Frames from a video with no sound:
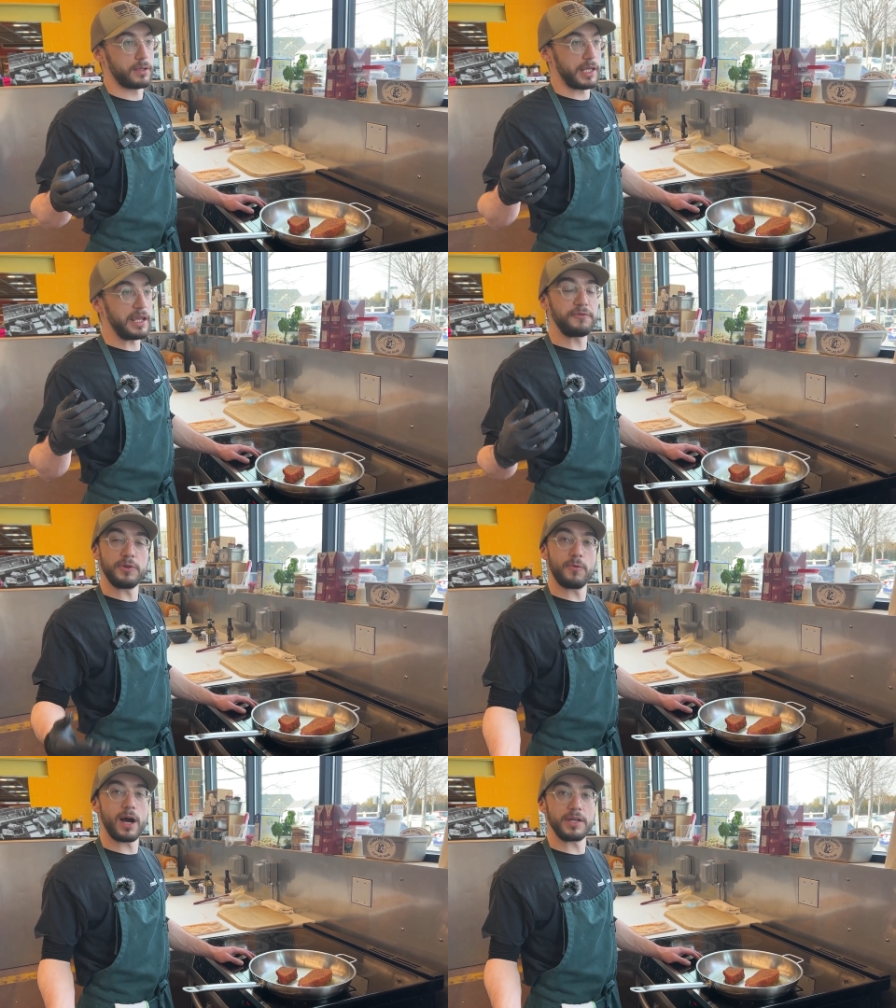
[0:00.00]
If
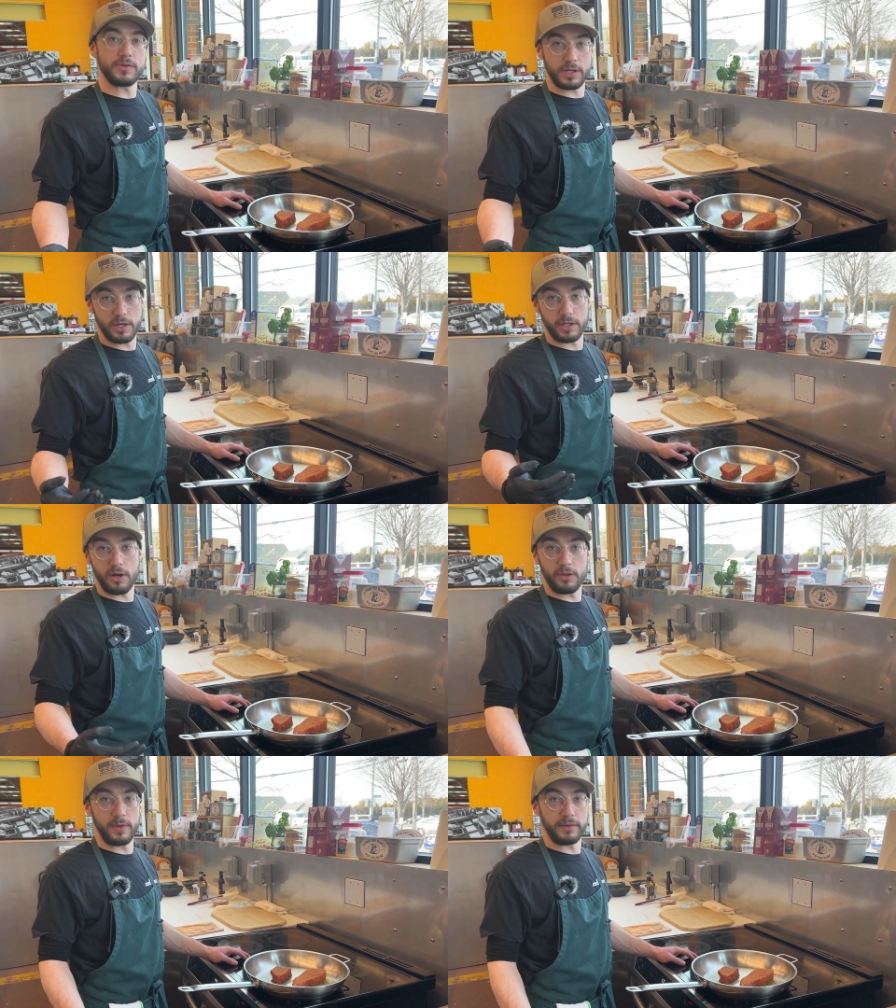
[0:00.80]
you want, you can cook it
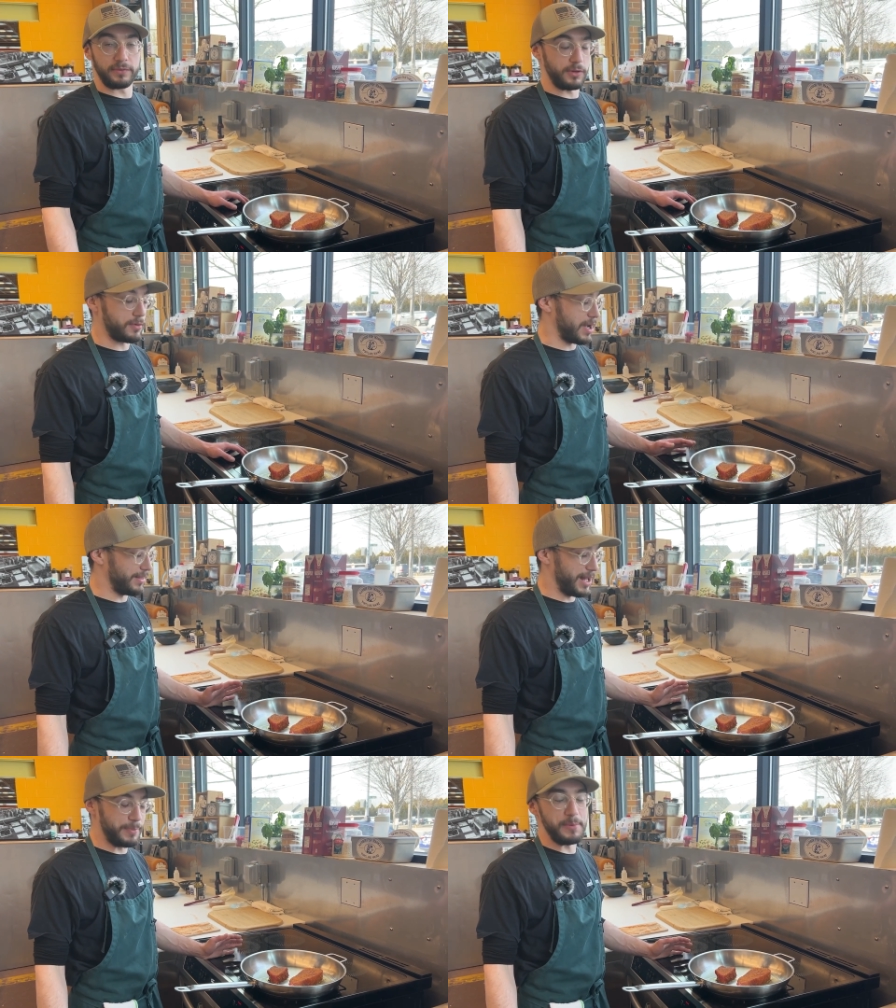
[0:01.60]
all the way through. A
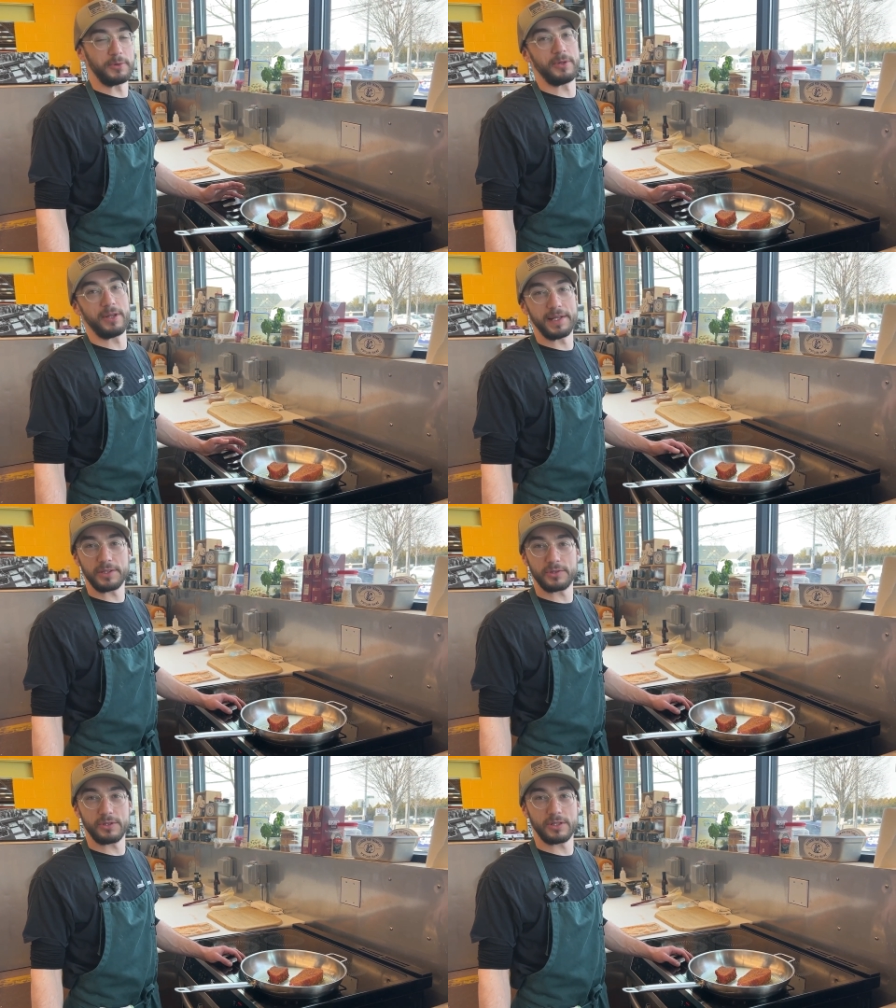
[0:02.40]
lot of people don't like
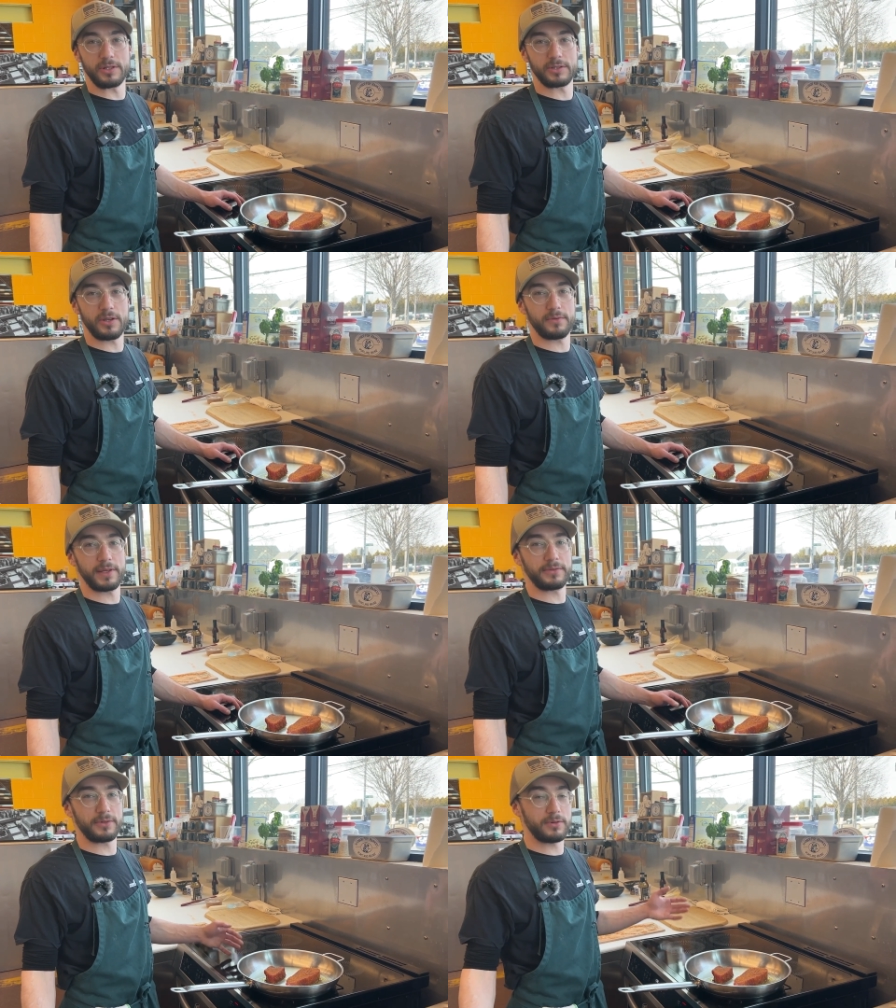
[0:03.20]
their tuna cooked all the way
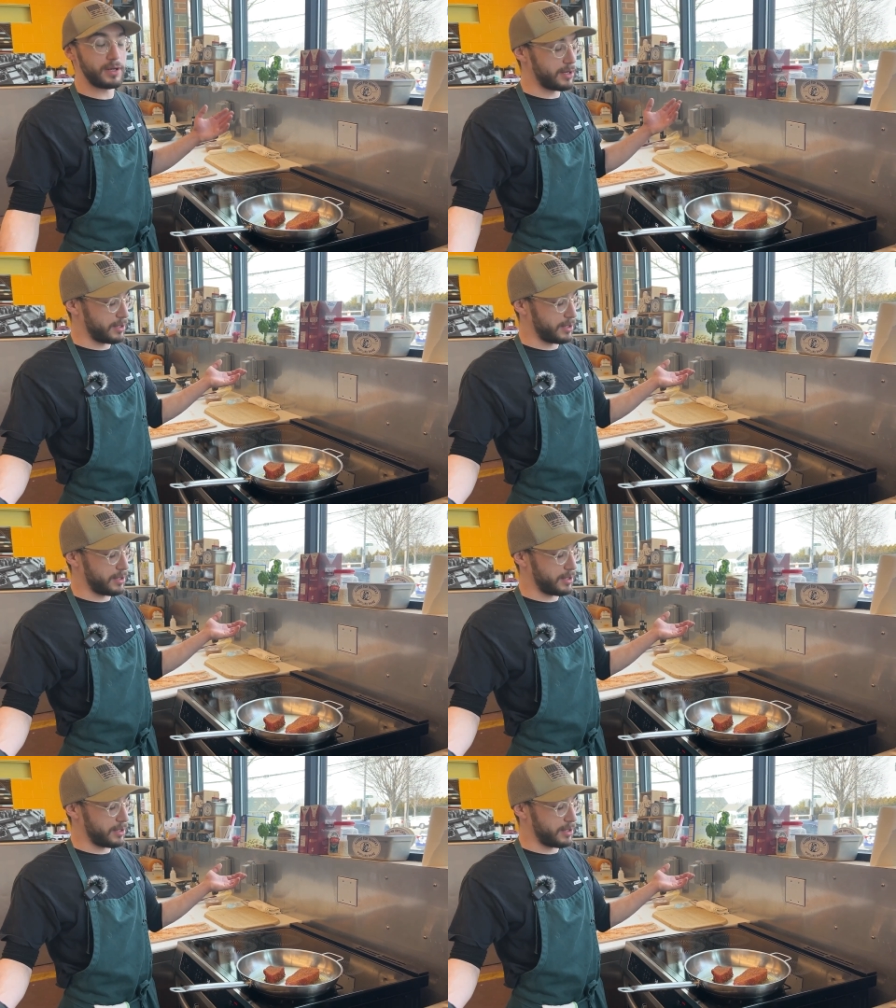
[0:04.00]
through.